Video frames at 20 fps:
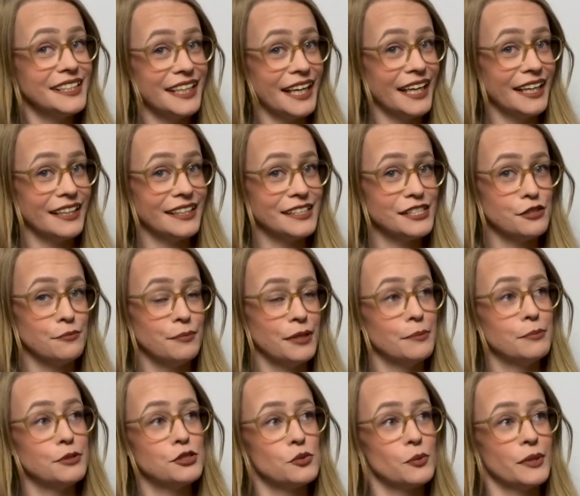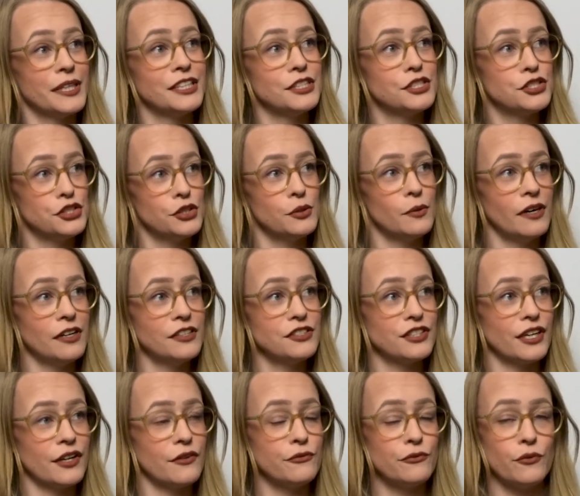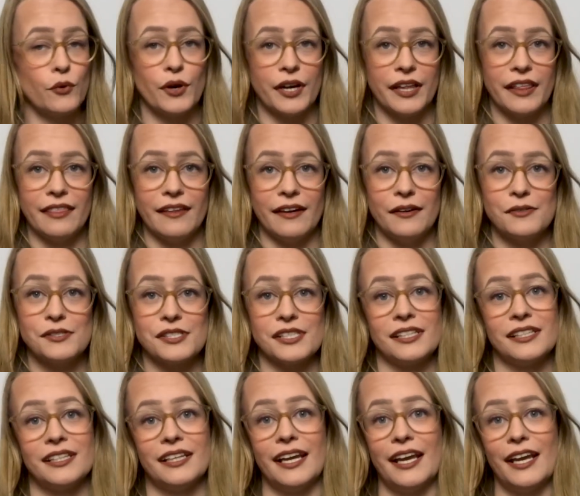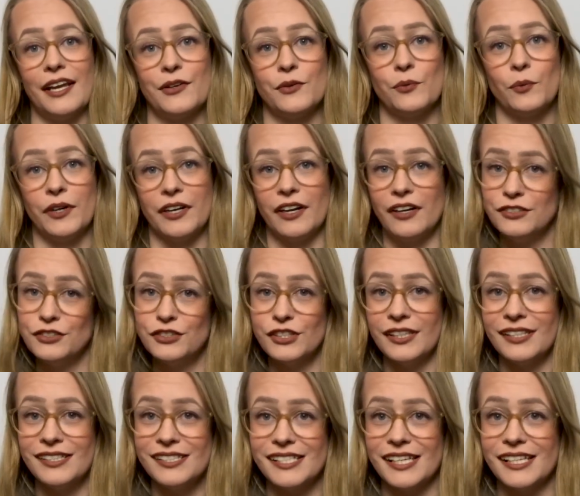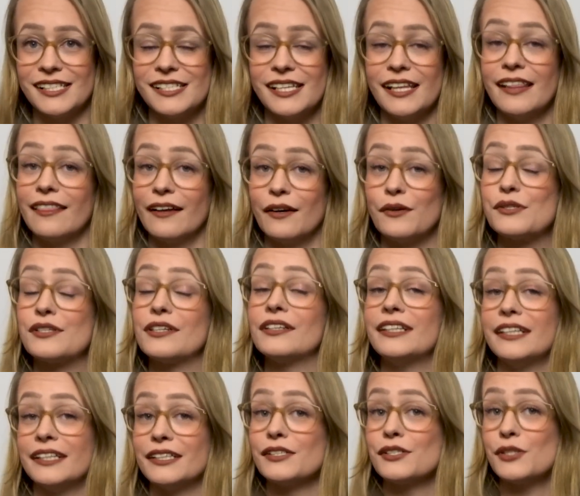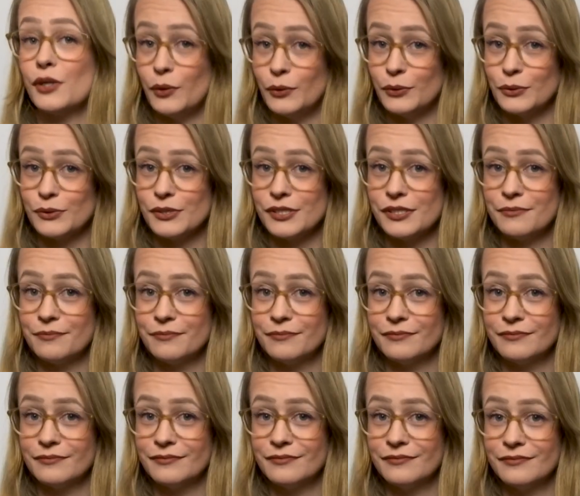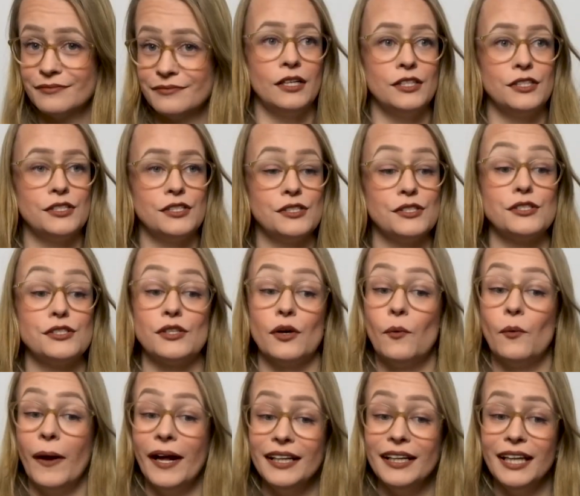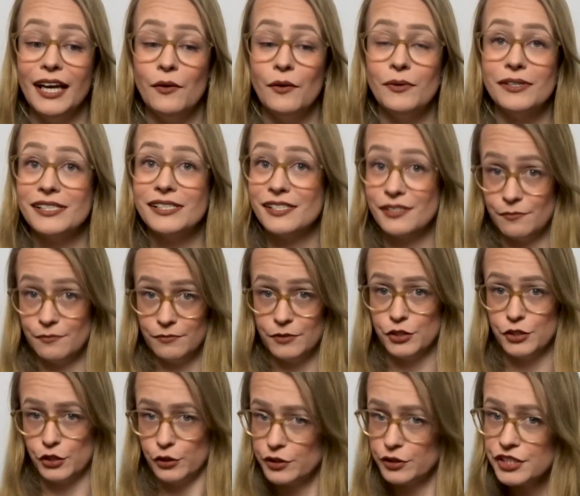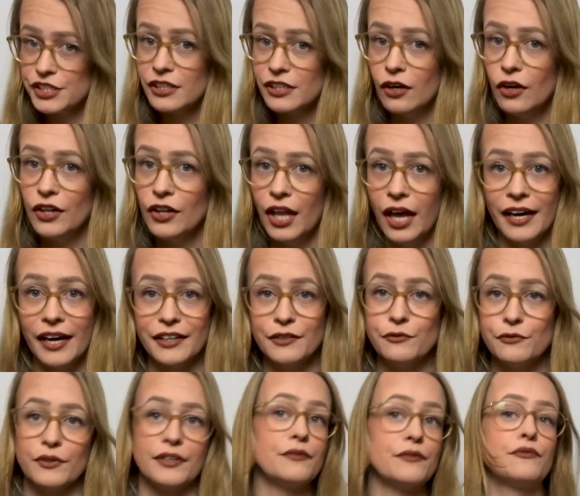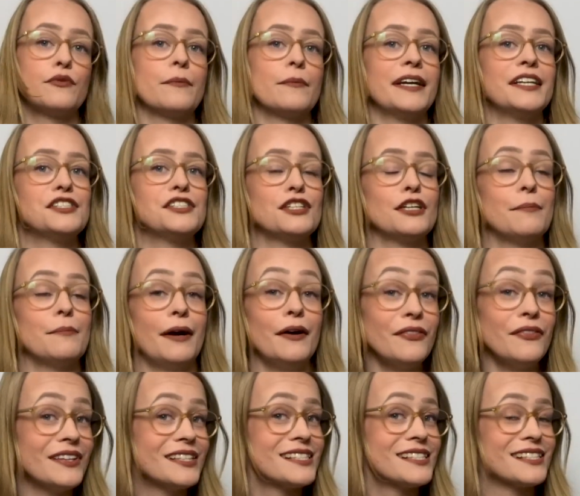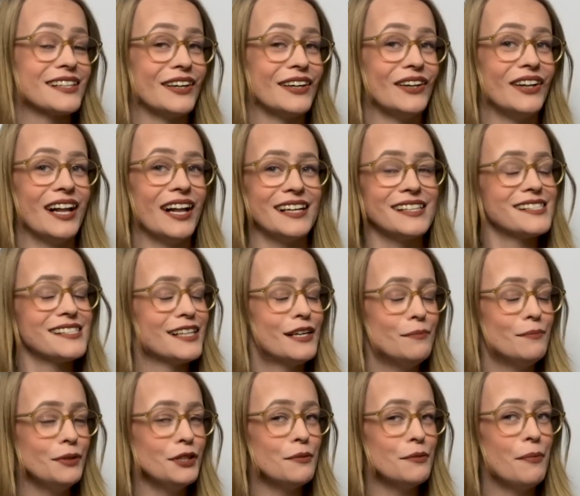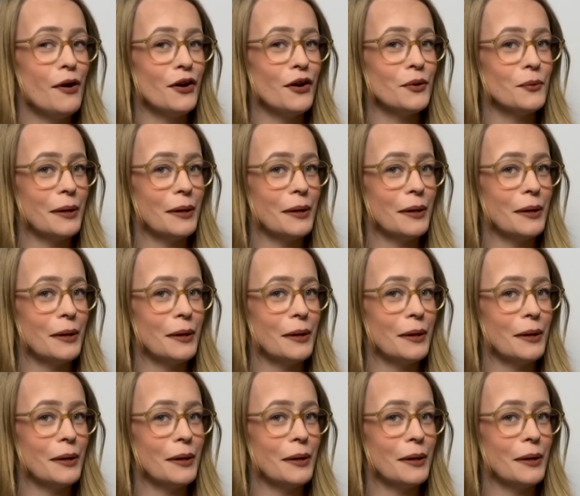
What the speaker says: dated to be between 240,000 and 160,000 years old. So while I was searching online for information about this skull, I stumbled upon a